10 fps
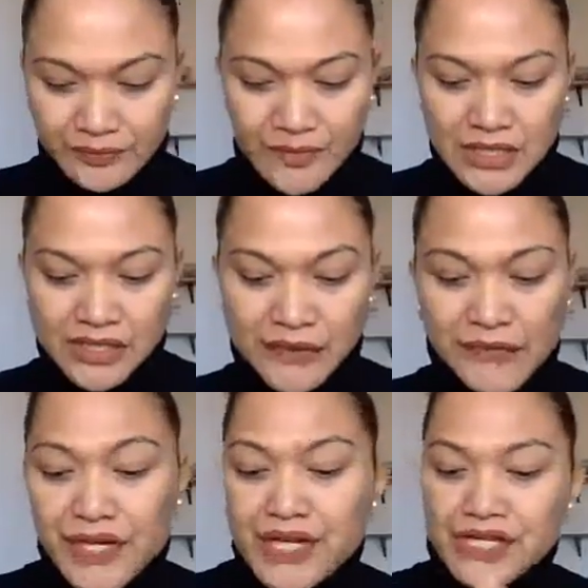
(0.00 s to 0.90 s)
so
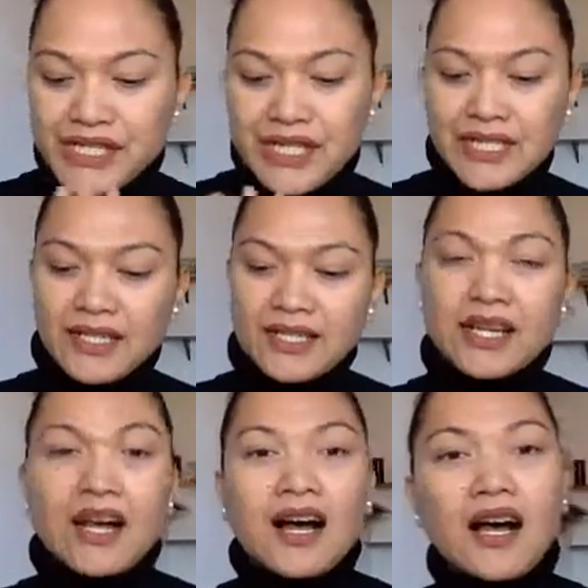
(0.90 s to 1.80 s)
first,
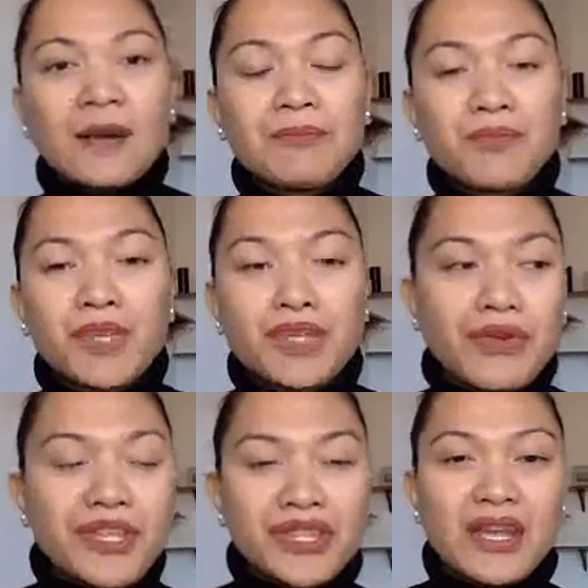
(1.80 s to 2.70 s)
we know
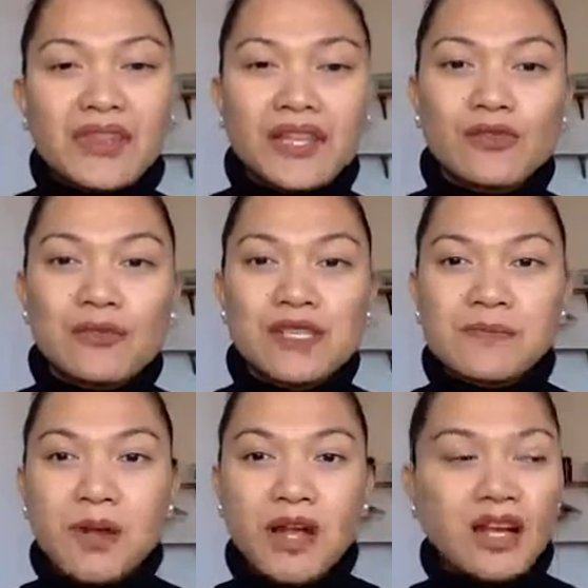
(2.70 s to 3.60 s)
that the
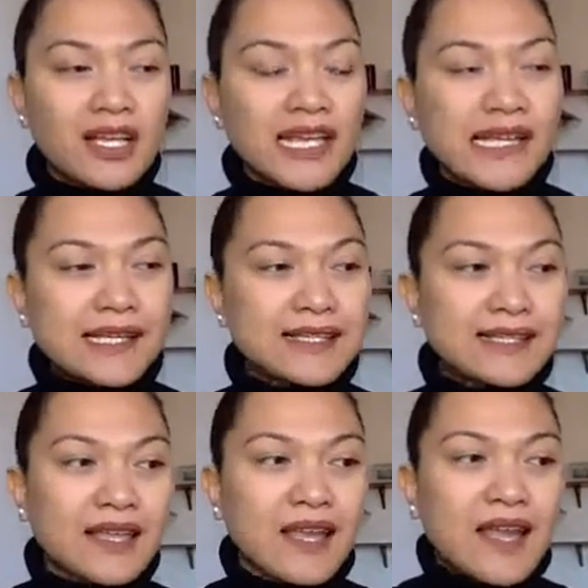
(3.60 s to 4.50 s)
LumiSpa is
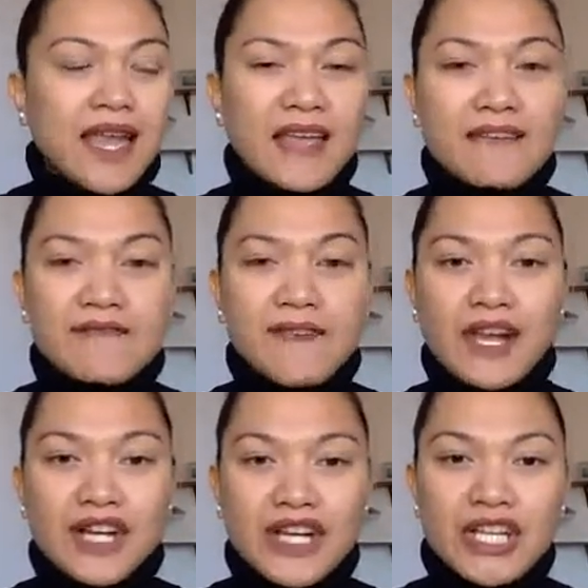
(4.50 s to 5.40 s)
a
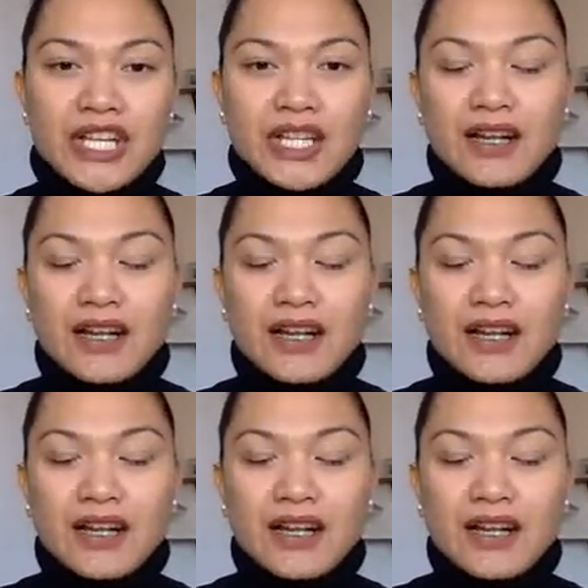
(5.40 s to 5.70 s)
very